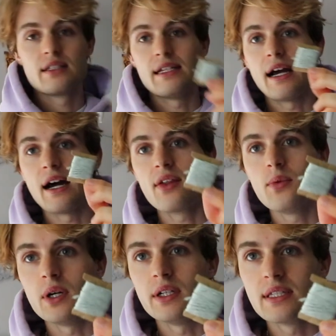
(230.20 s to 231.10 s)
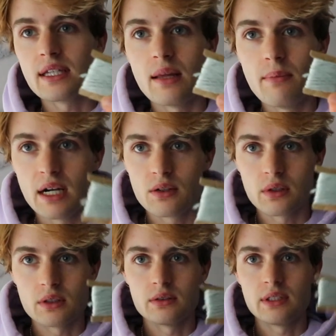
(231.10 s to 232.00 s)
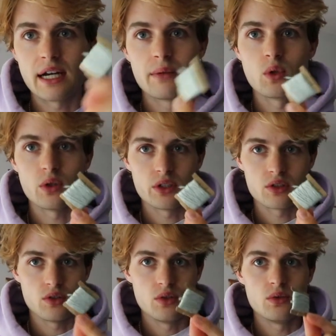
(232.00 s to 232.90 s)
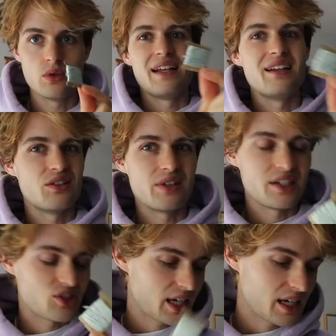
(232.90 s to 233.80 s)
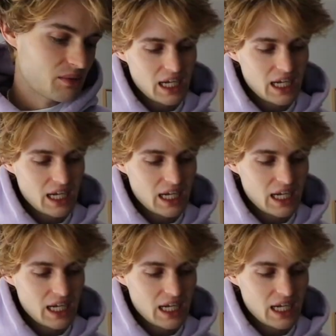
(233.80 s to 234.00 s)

the other ones in the background I'm going to do in a gray shade.